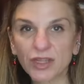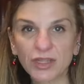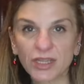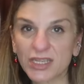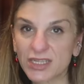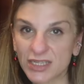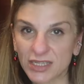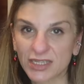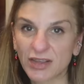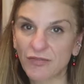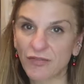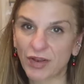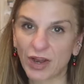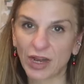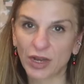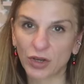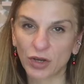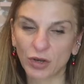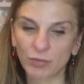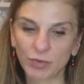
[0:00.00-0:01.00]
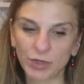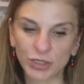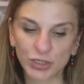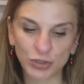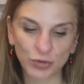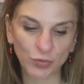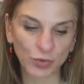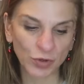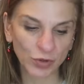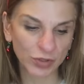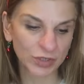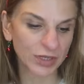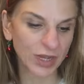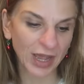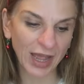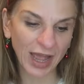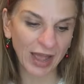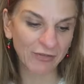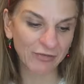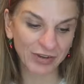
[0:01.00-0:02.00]
This is definitely going to be a short one because
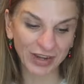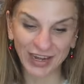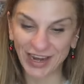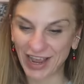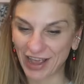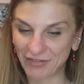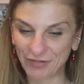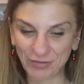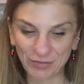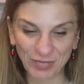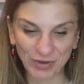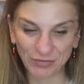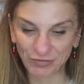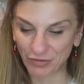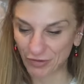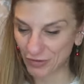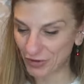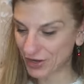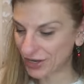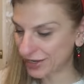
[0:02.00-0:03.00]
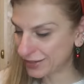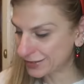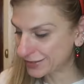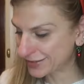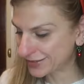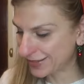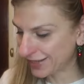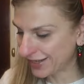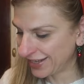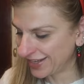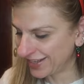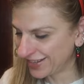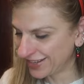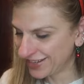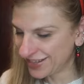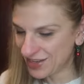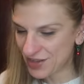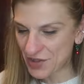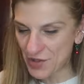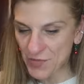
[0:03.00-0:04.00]
I really haven't been vlogging today.
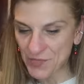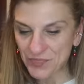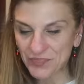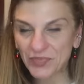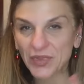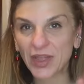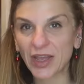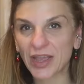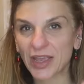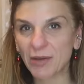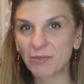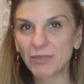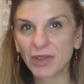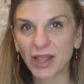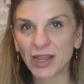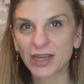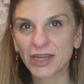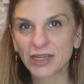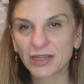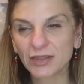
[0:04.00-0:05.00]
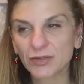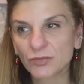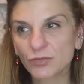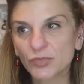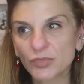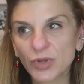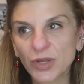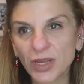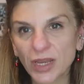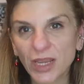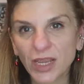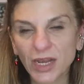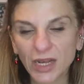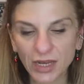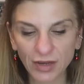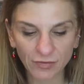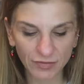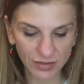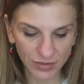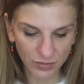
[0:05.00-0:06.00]
I am planning when he
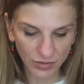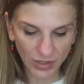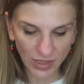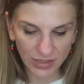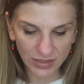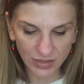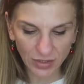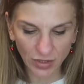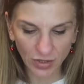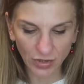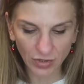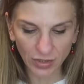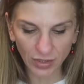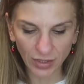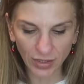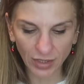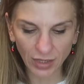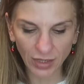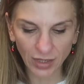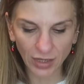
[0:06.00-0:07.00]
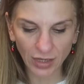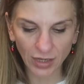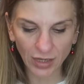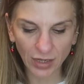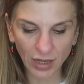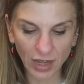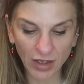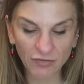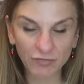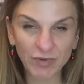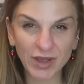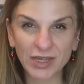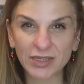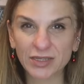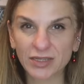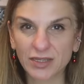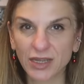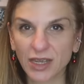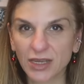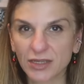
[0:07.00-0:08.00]
leaves. It's currently
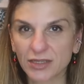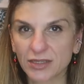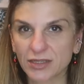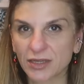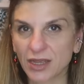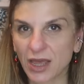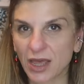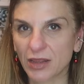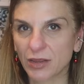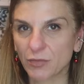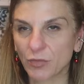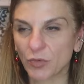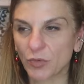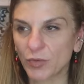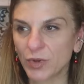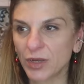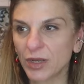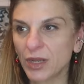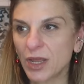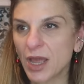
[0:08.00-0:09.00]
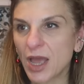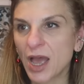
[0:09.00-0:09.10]
6:30 at the moment.